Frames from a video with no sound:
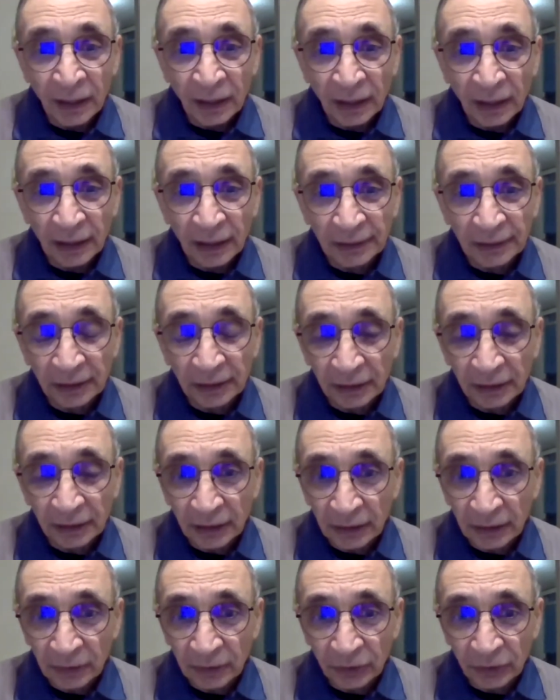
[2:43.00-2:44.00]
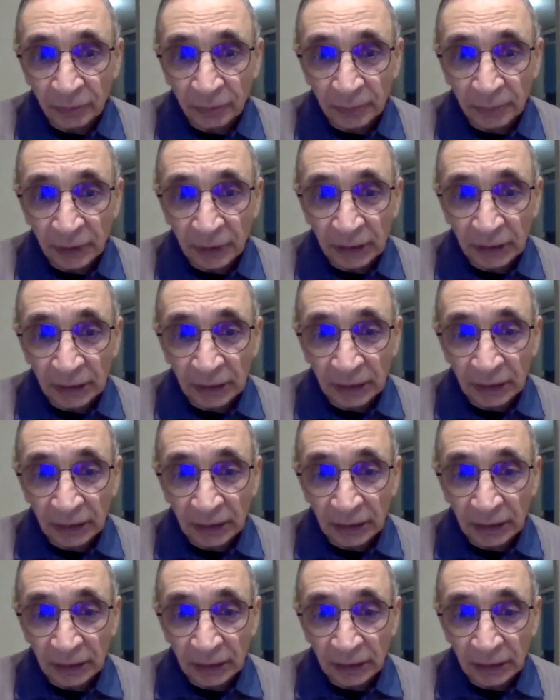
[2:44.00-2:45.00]
And she tells
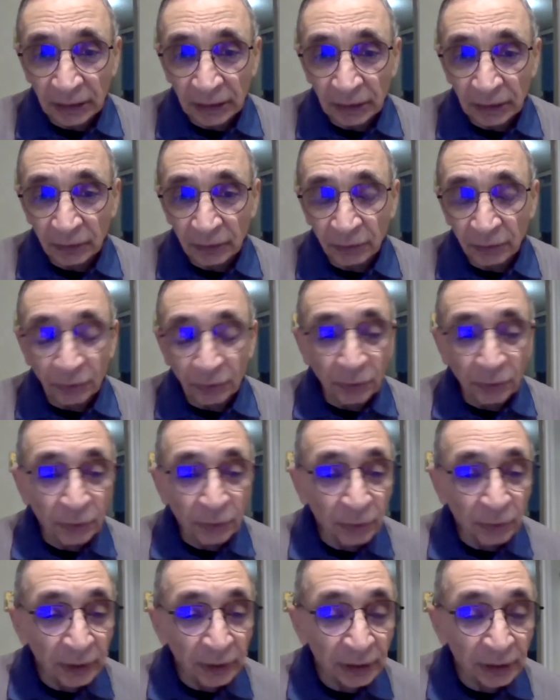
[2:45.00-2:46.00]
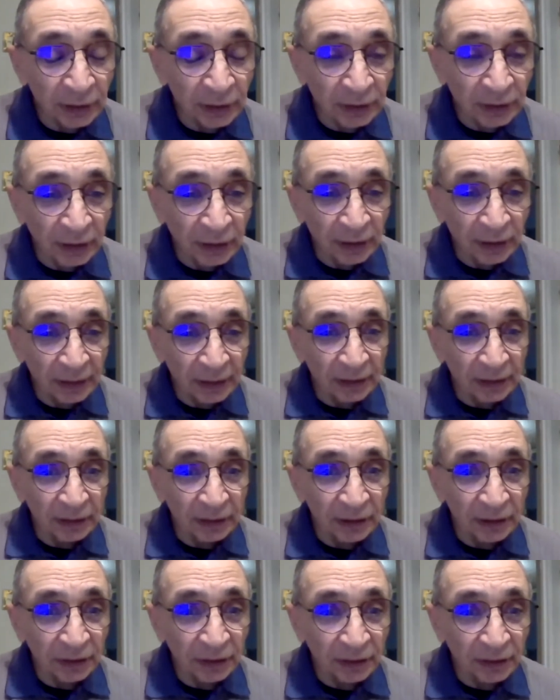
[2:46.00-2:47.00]
me, oh, listen,
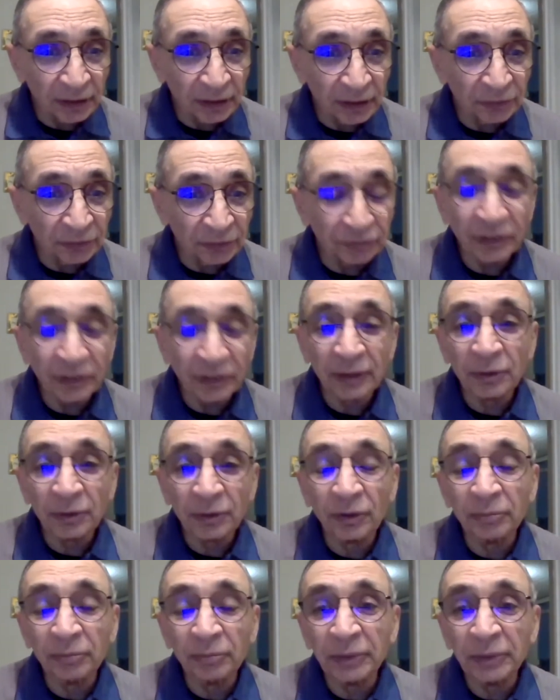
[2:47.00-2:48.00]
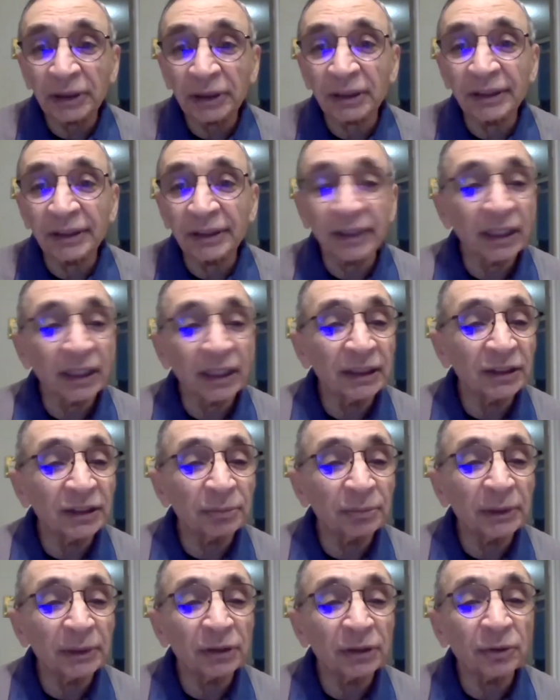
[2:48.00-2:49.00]
this fellow called Mr. Irani has
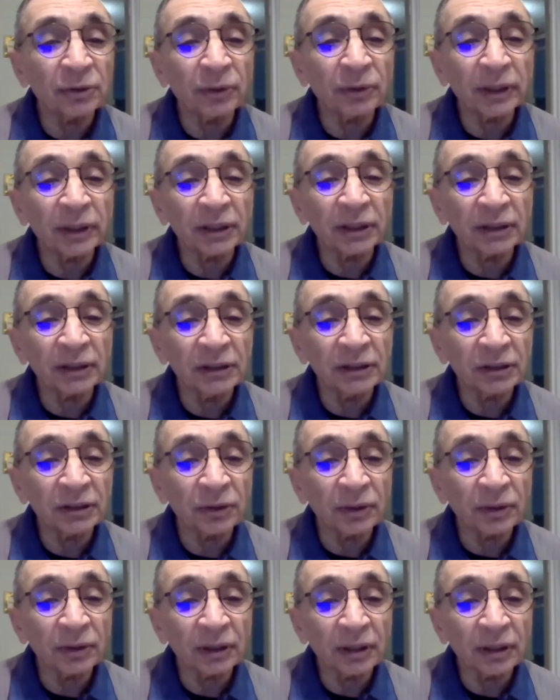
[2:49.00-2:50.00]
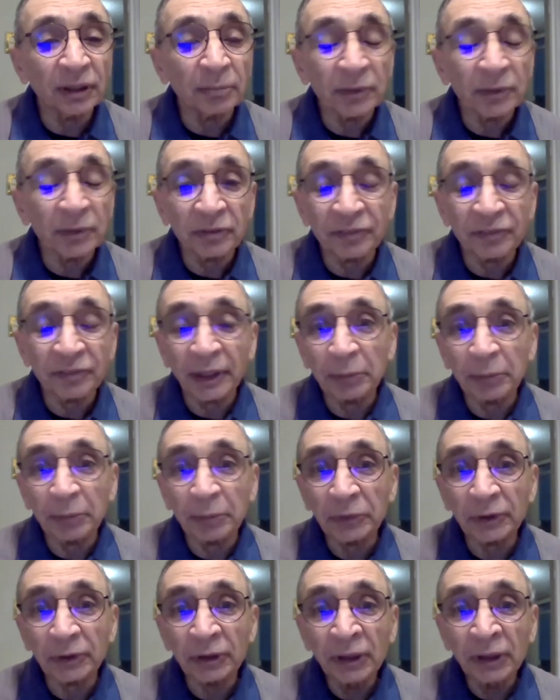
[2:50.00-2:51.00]
been calling. He's called a number of
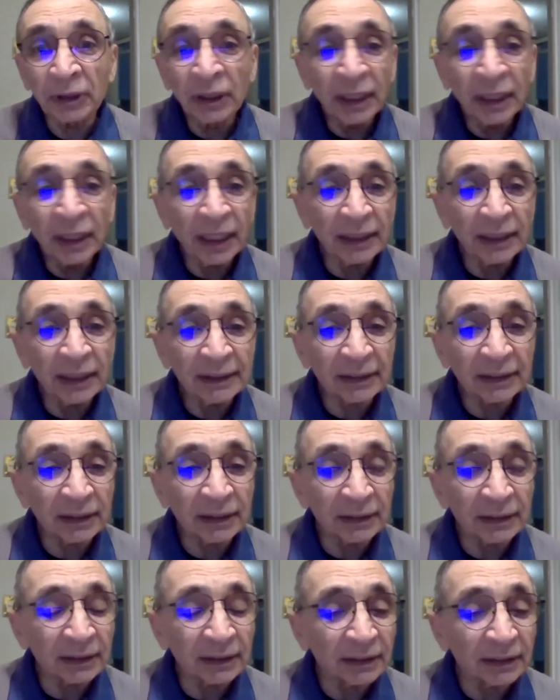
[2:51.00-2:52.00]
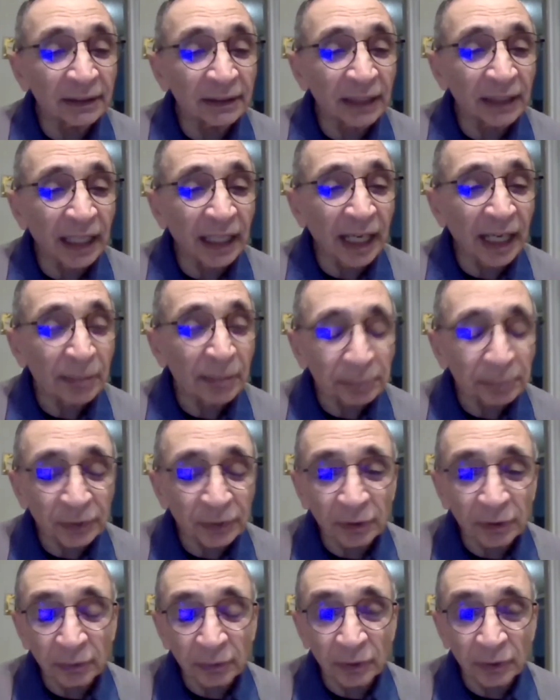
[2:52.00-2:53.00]
times. And he says, it's
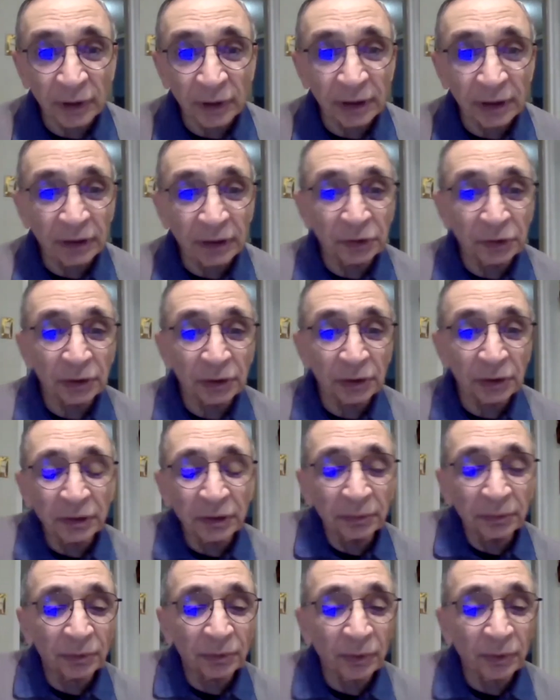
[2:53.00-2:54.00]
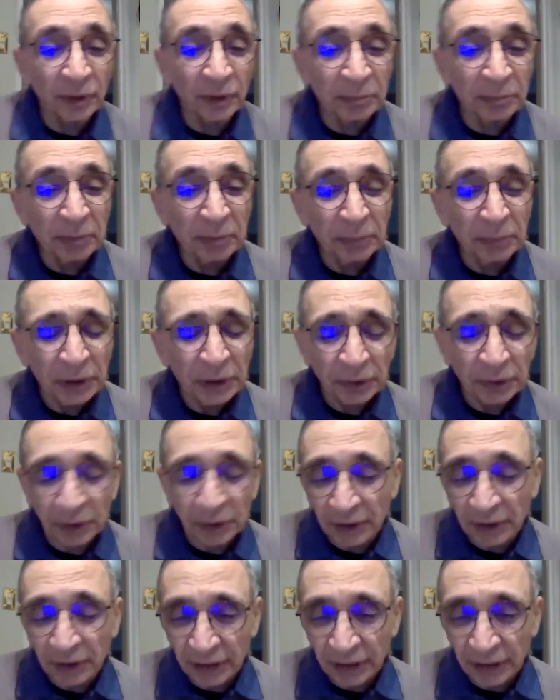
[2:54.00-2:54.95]
absolutely urgent. You call him immediately.